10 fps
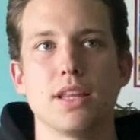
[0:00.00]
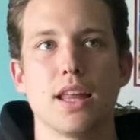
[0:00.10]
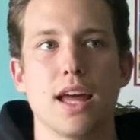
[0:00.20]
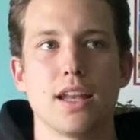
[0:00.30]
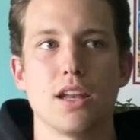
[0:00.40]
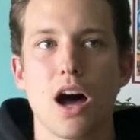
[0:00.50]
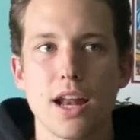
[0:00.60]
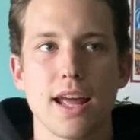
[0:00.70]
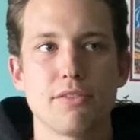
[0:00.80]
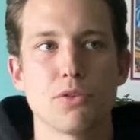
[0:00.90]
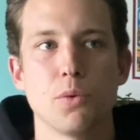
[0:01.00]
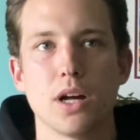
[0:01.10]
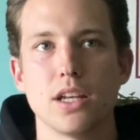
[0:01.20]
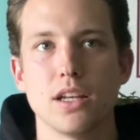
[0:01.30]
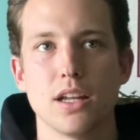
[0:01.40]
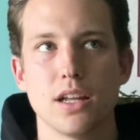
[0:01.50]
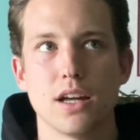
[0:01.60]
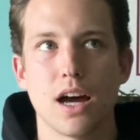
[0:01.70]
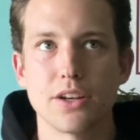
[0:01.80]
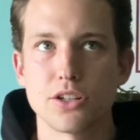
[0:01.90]
that not everyone
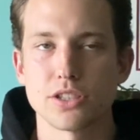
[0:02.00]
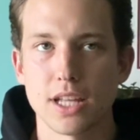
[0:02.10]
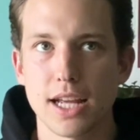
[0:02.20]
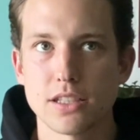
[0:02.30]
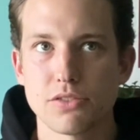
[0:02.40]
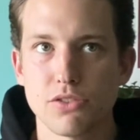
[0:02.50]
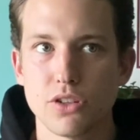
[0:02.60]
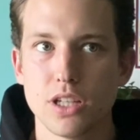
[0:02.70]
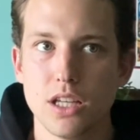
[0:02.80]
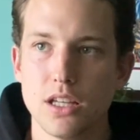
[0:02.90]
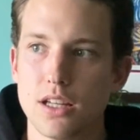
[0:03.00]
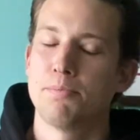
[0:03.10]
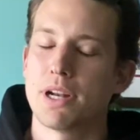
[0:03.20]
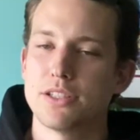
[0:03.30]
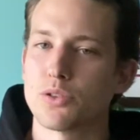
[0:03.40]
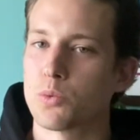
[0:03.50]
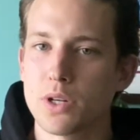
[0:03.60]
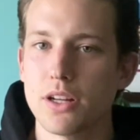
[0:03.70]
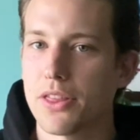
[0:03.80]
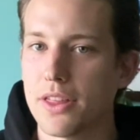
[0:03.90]
understands fully, but it's a
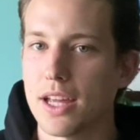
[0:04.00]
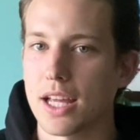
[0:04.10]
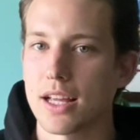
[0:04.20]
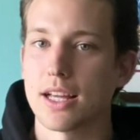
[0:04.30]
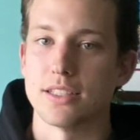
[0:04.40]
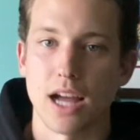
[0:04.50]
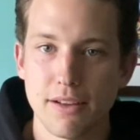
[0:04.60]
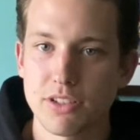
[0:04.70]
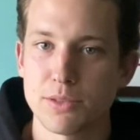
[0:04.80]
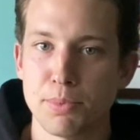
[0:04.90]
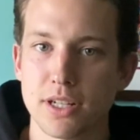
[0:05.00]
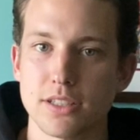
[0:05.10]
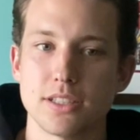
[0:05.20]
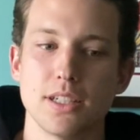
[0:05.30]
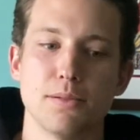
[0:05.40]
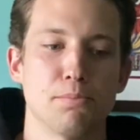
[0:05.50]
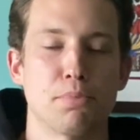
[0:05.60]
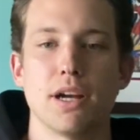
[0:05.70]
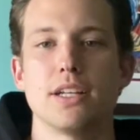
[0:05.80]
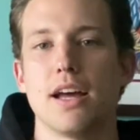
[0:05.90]
real thing, because I've experienced it,
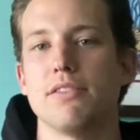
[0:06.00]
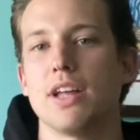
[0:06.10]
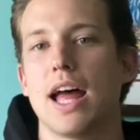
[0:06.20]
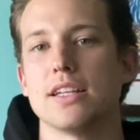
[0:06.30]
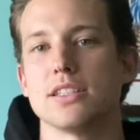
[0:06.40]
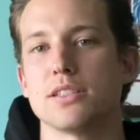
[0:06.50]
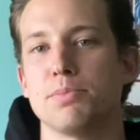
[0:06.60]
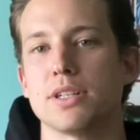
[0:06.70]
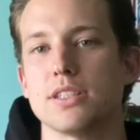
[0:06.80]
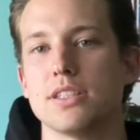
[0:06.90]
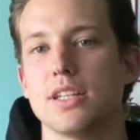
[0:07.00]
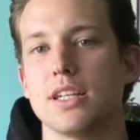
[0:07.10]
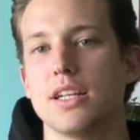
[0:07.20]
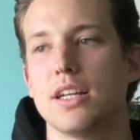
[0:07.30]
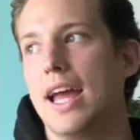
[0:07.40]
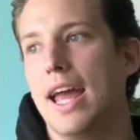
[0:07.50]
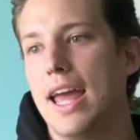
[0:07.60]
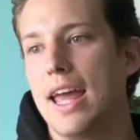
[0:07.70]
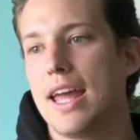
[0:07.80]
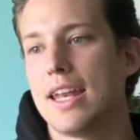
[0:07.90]
Brent has experienced it,
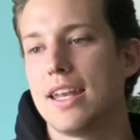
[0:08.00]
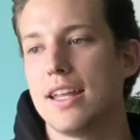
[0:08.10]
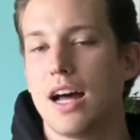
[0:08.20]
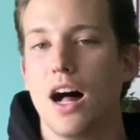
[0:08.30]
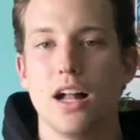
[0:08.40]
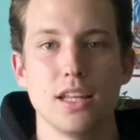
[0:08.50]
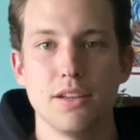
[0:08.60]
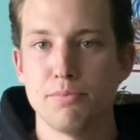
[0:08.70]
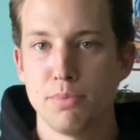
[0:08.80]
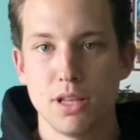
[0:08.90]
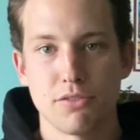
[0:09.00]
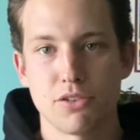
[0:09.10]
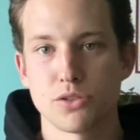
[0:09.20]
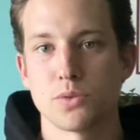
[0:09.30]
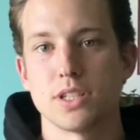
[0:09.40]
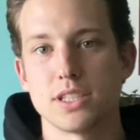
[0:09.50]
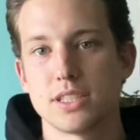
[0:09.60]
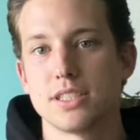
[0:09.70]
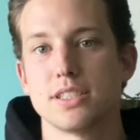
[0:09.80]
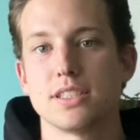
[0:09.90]
and I'll even be the first one to
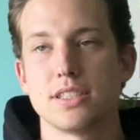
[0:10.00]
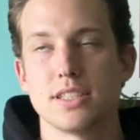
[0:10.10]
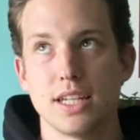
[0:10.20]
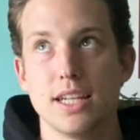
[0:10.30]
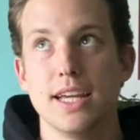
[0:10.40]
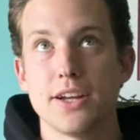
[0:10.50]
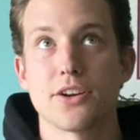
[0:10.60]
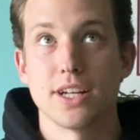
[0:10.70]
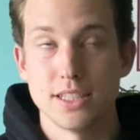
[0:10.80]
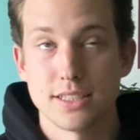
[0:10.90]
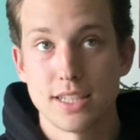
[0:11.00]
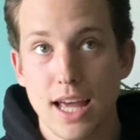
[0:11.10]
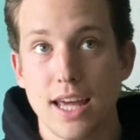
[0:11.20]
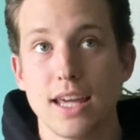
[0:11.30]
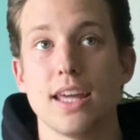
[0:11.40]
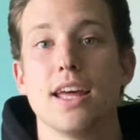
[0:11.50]
sit here and say,